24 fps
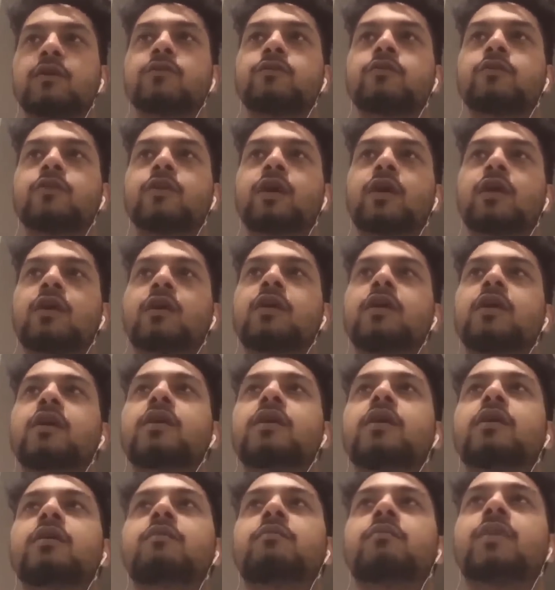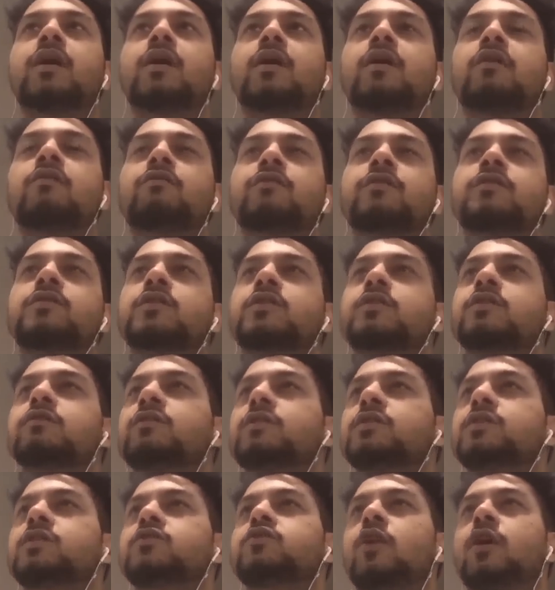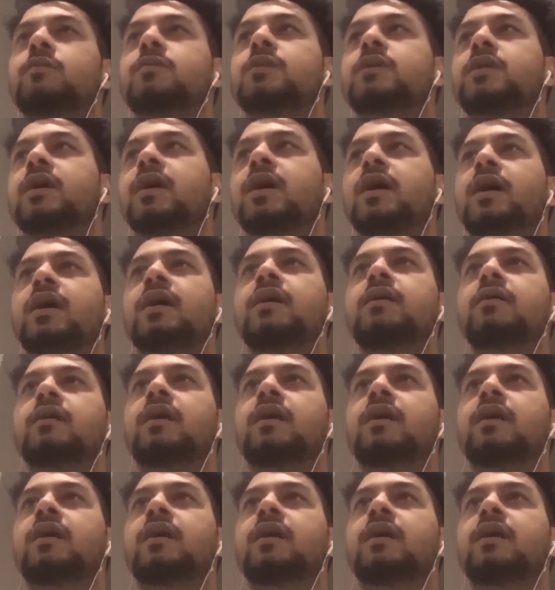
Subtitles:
So yeah, with the job that I had,